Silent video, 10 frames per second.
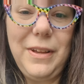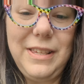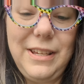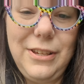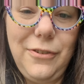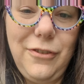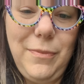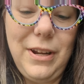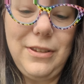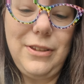it's easier for me
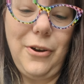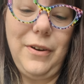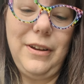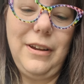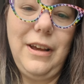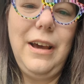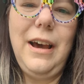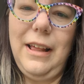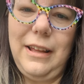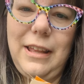to sew it.
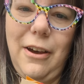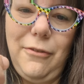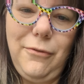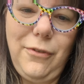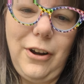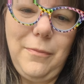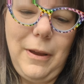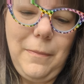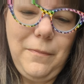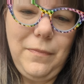I like to have it in front of me.